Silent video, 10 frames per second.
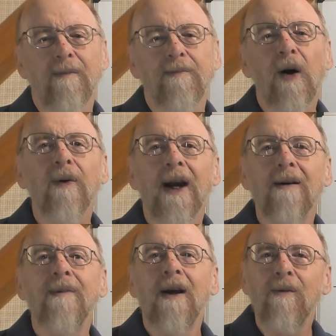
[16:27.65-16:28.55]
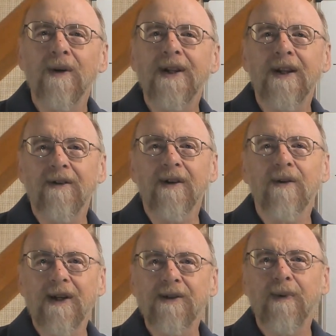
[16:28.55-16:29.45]
program would tend to
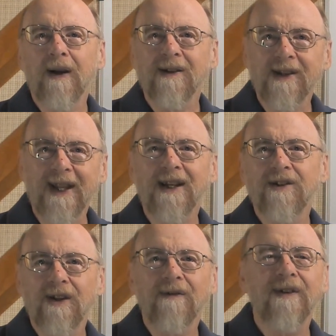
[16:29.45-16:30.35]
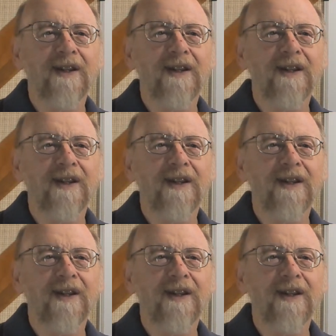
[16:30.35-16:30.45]
increase because of that shift to